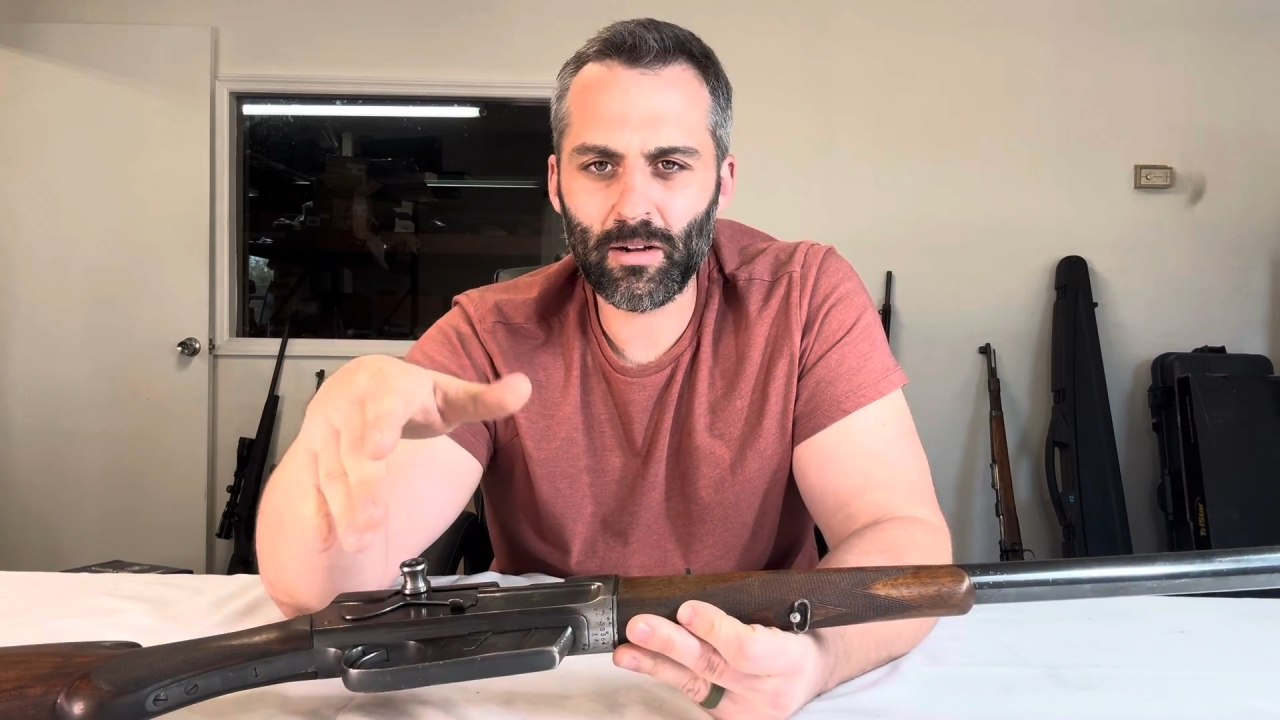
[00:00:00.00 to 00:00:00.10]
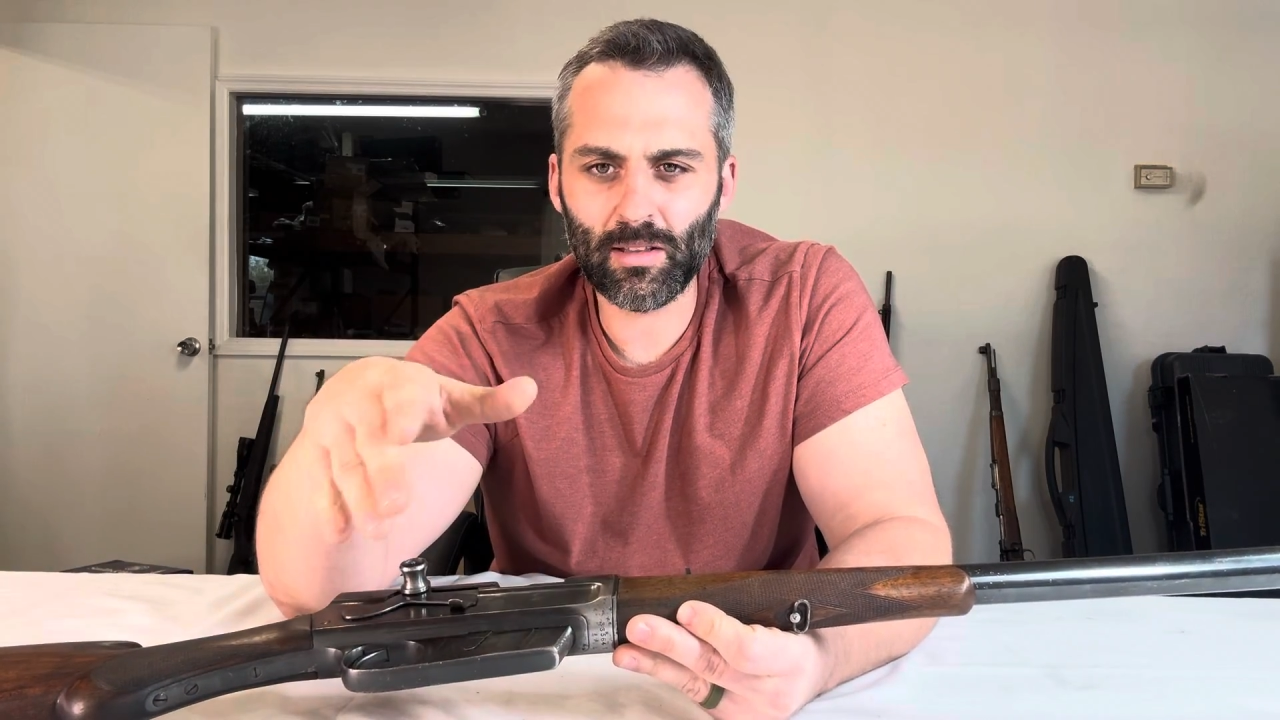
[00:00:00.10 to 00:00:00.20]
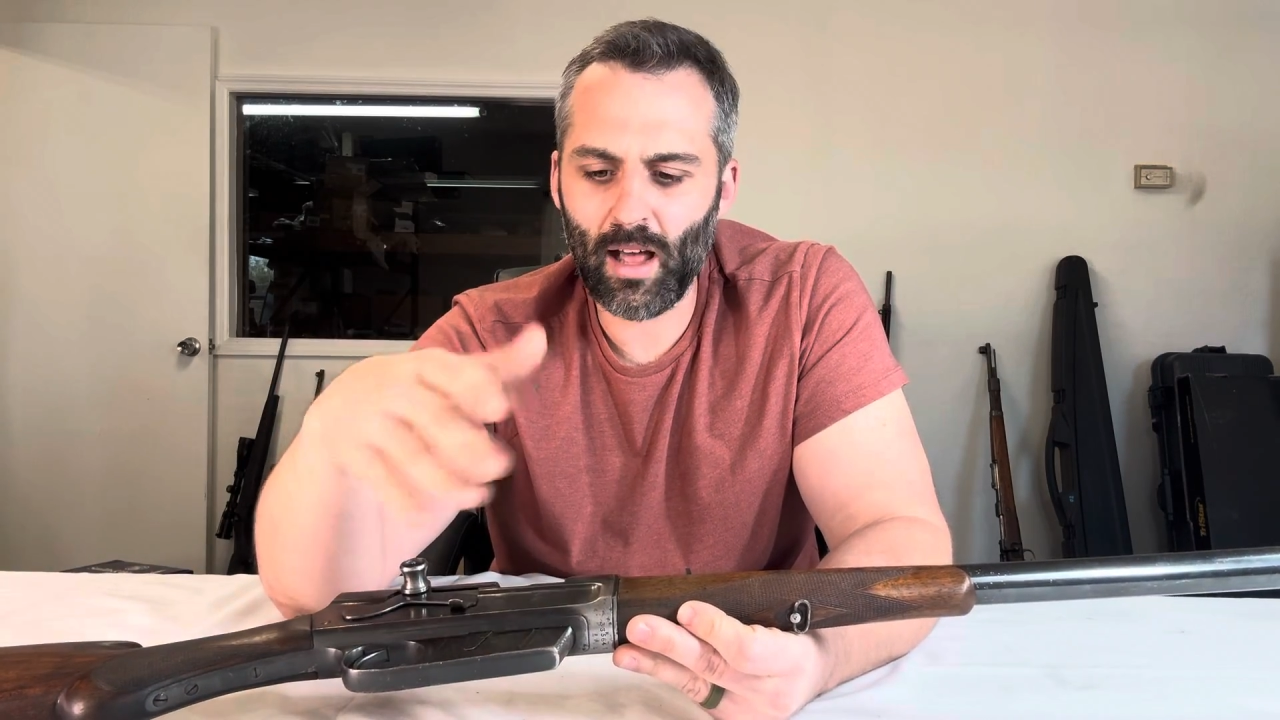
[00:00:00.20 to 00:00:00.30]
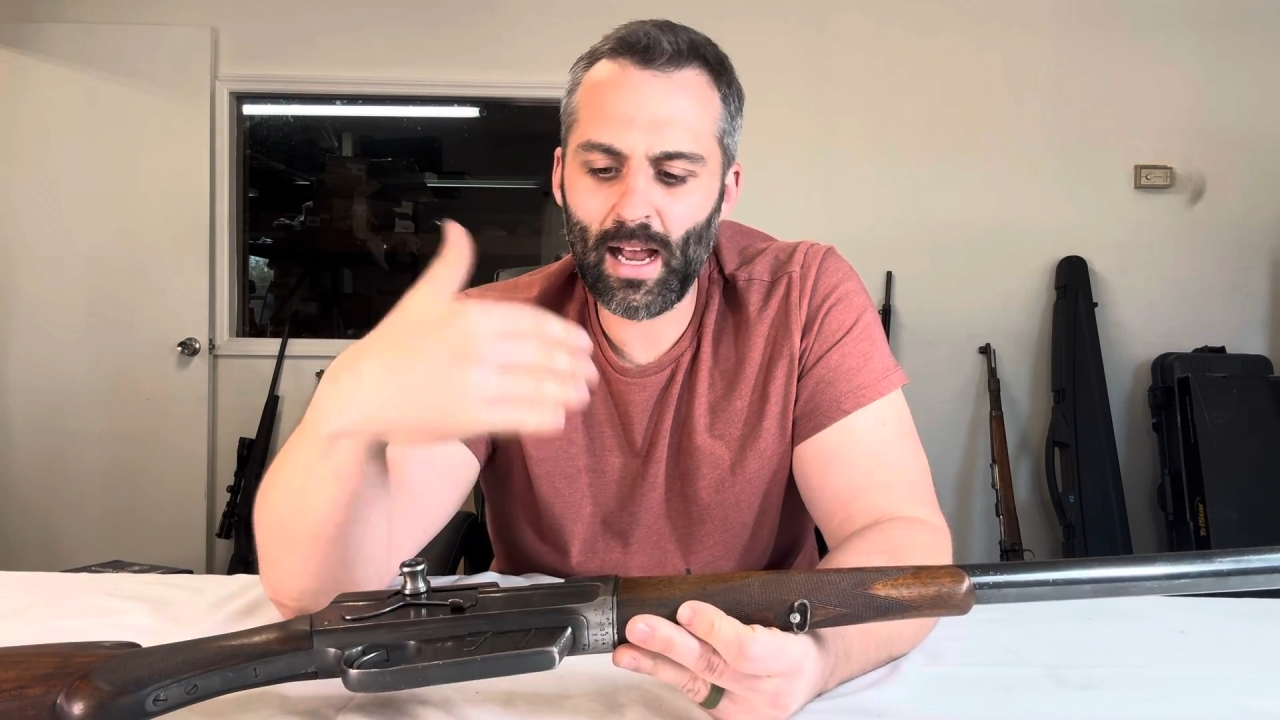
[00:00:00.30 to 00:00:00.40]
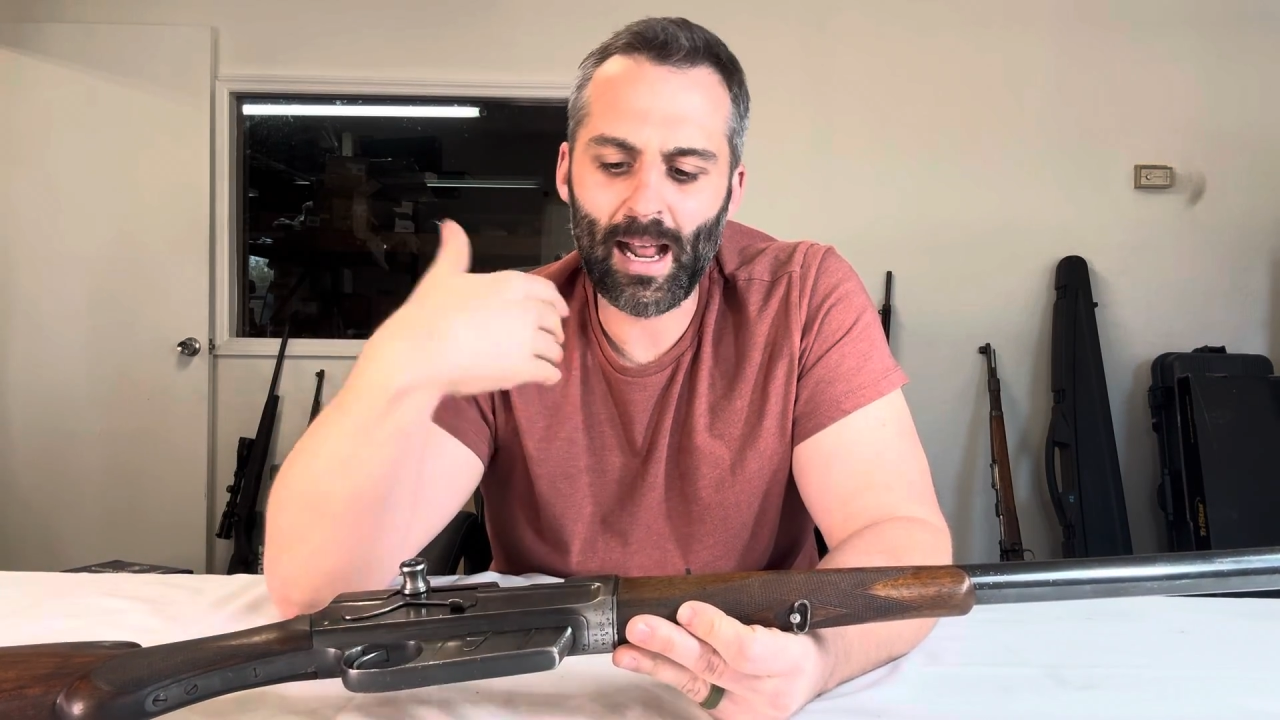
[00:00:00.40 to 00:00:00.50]

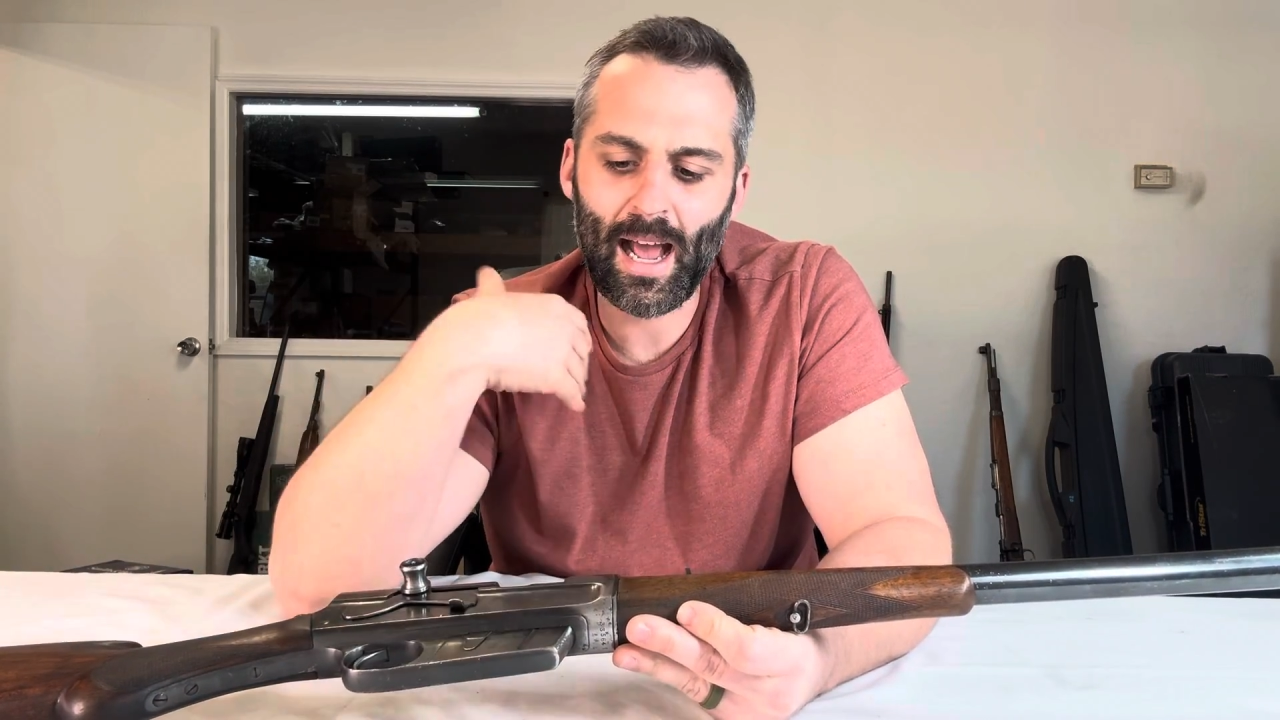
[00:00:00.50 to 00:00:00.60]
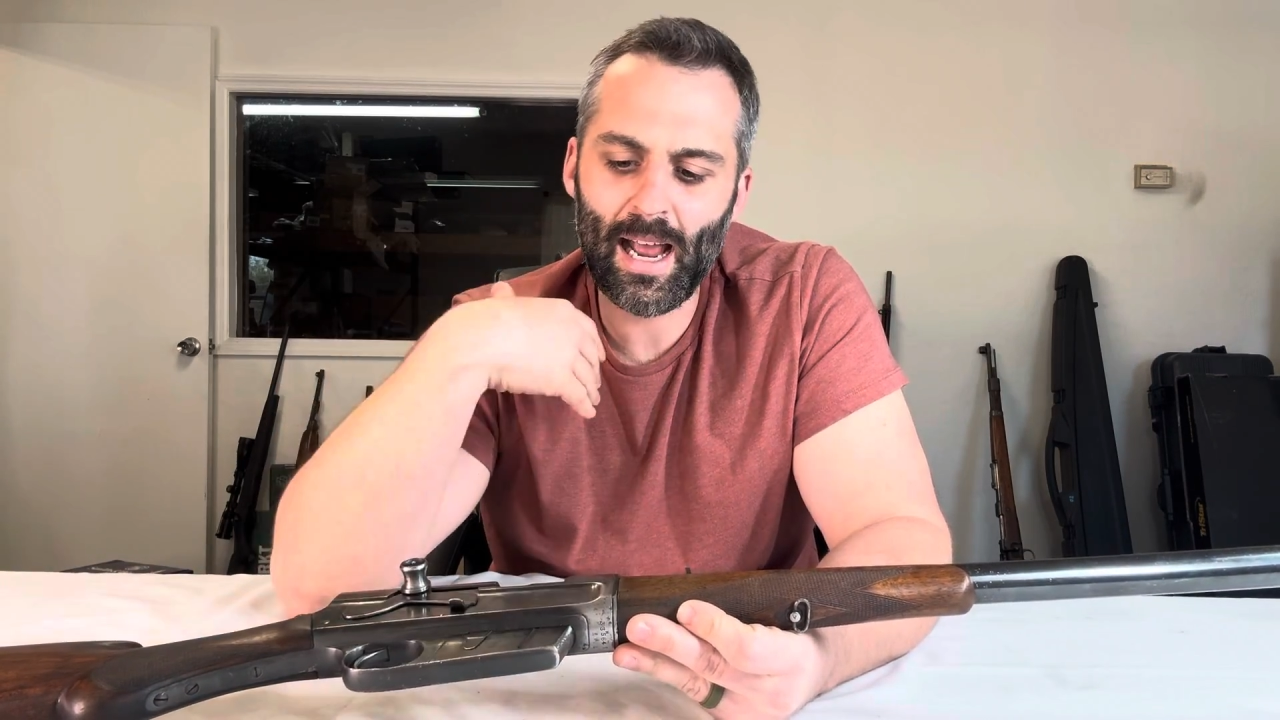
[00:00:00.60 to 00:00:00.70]
online, I